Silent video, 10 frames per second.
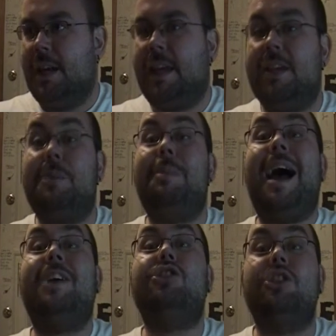I can't
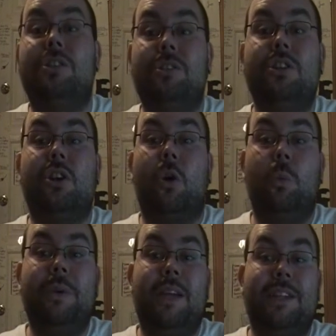imagine that there
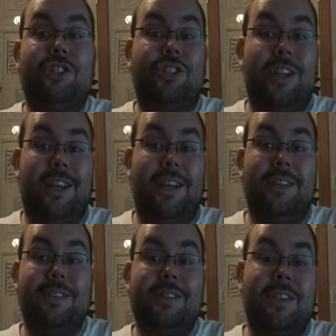will be any
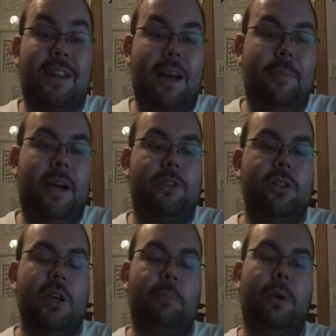shenanigans in that match.
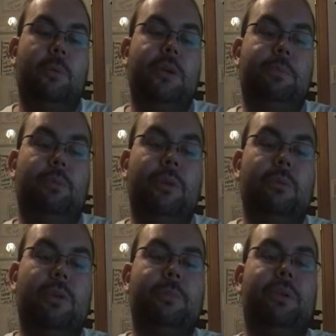But we
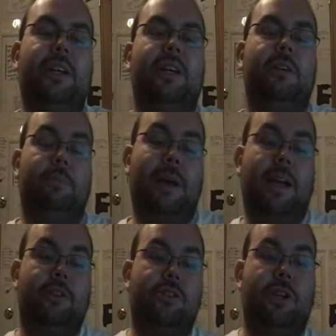replay
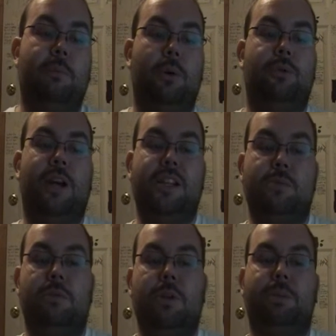packages on both guys.
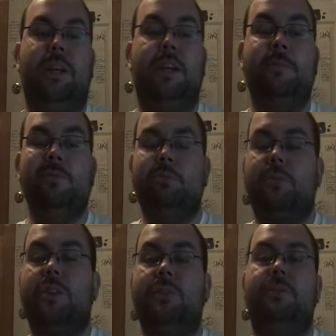We replay
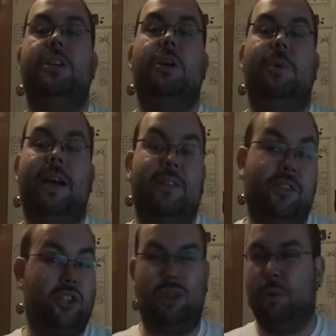the video package.
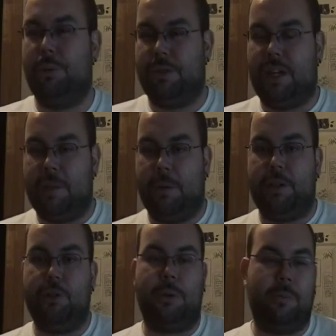This is throughout the night,
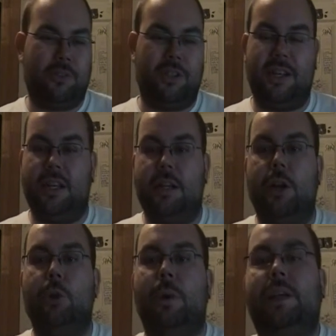mind you, but I'm just going to get it
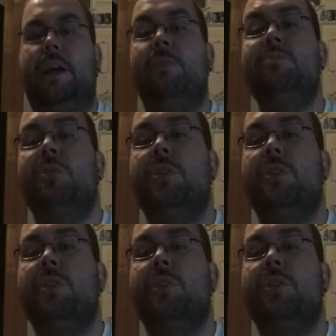out of the way now.